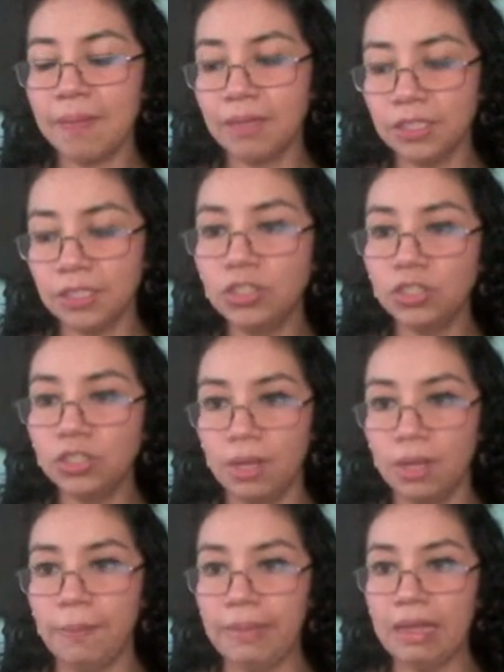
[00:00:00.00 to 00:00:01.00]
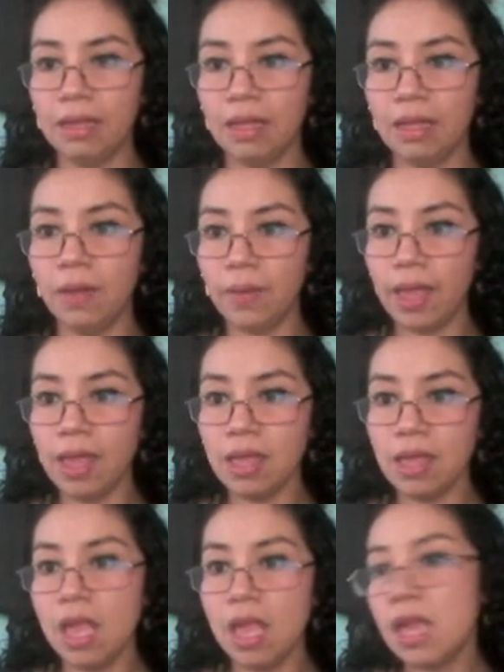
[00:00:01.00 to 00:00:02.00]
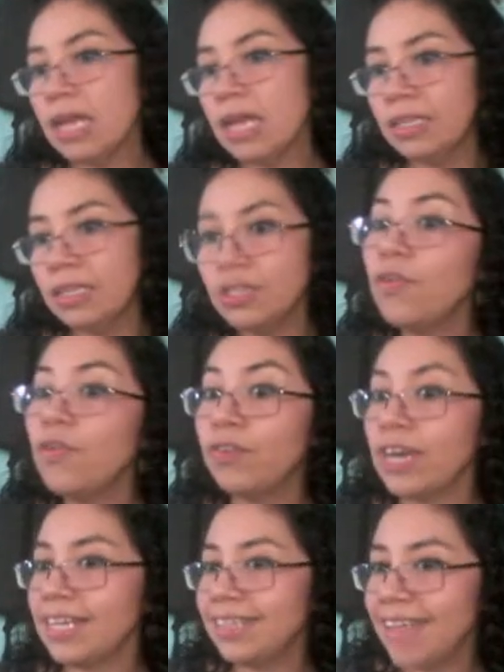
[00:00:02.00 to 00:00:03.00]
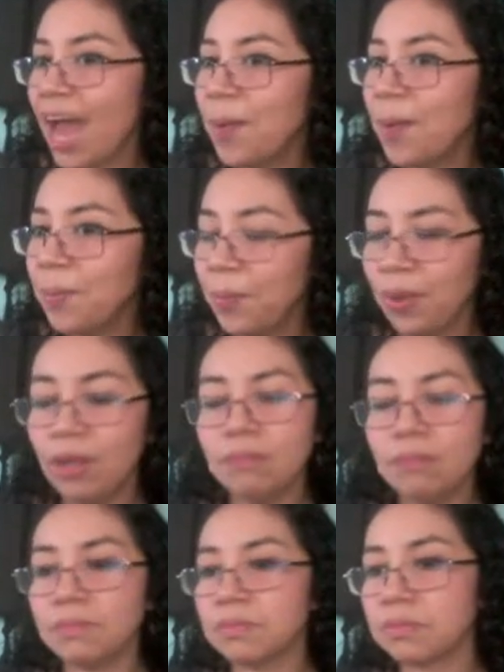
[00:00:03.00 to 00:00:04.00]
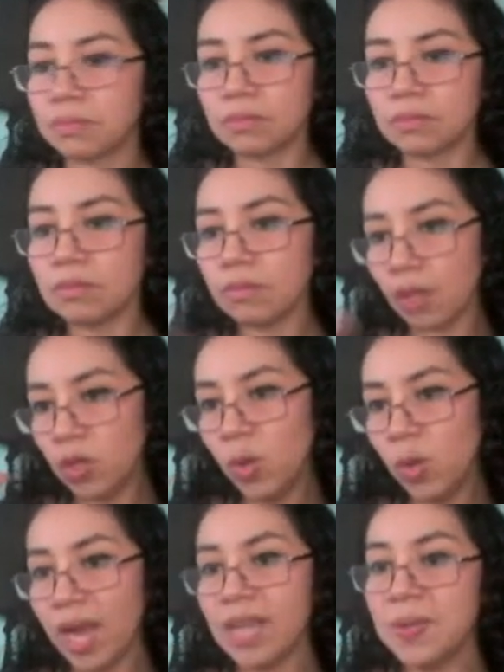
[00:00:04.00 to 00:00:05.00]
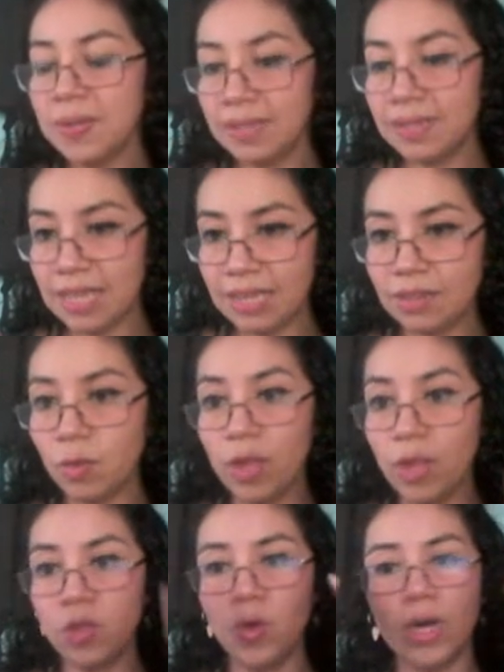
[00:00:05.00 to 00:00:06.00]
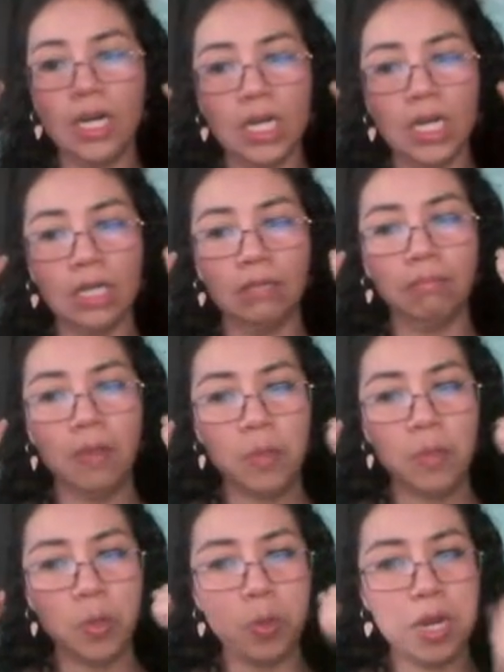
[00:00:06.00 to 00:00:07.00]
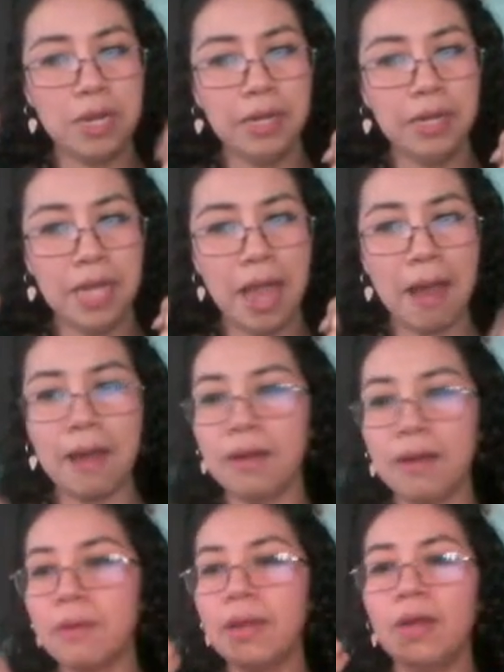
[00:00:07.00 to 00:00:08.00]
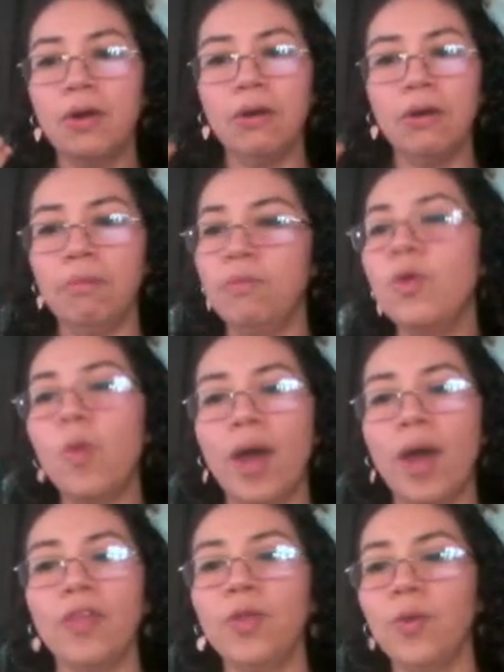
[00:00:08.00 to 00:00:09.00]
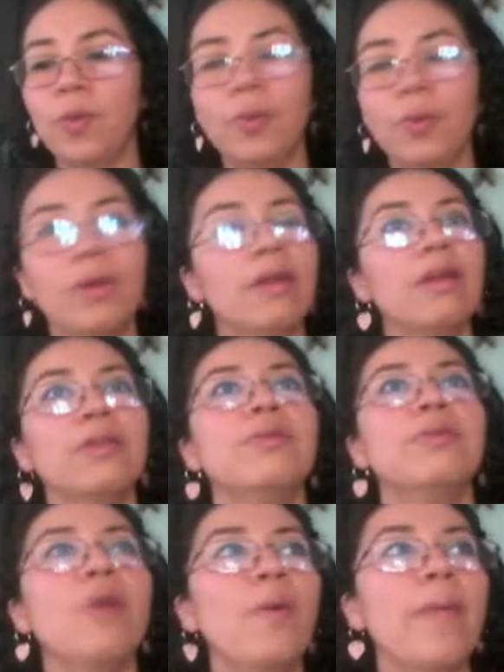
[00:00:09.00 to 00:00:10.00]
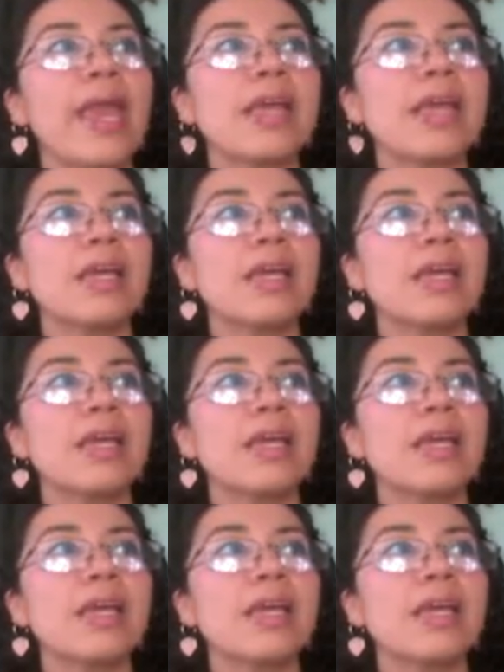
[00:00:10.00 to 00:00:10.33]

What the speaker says: to do something, okay? So, for example, you can use this when you are like maybe really angry or you want to, make